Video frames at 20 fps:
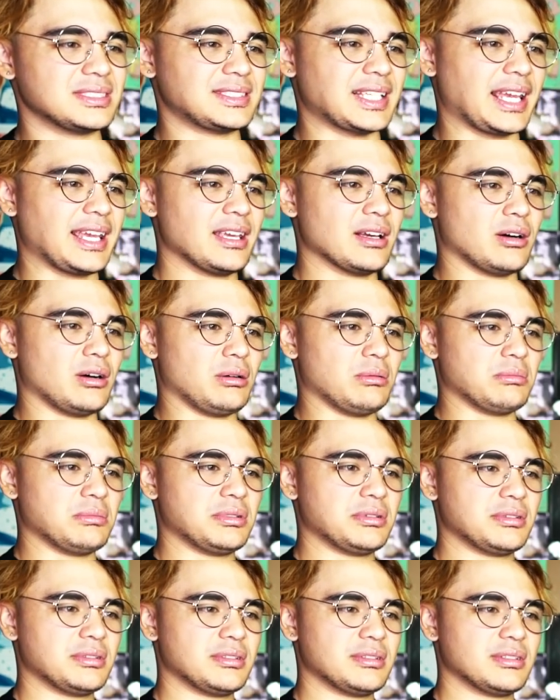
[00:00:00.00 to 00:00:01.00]

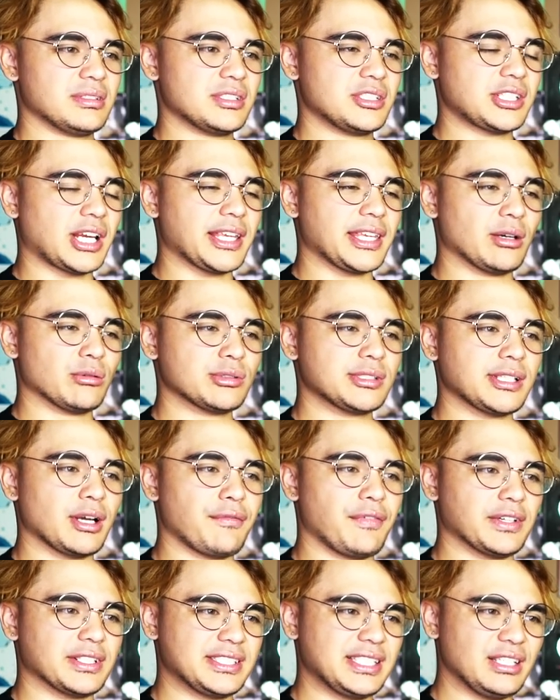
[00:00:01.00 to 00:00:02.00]
Damn, shut
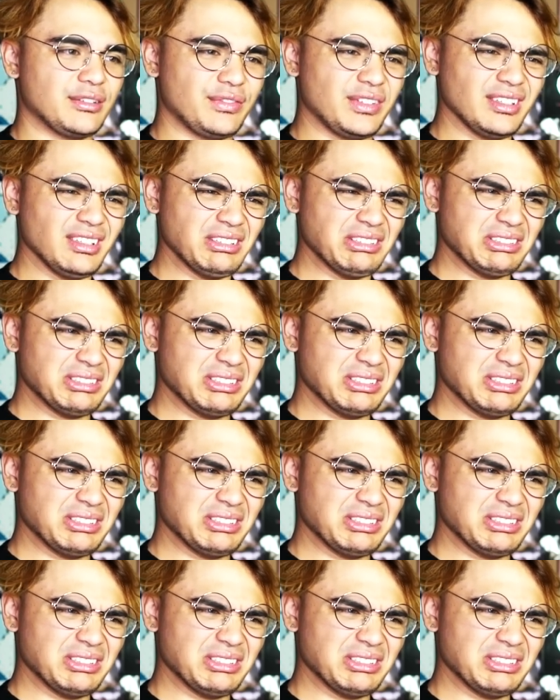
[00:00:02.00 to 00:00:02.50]
yourself on TV?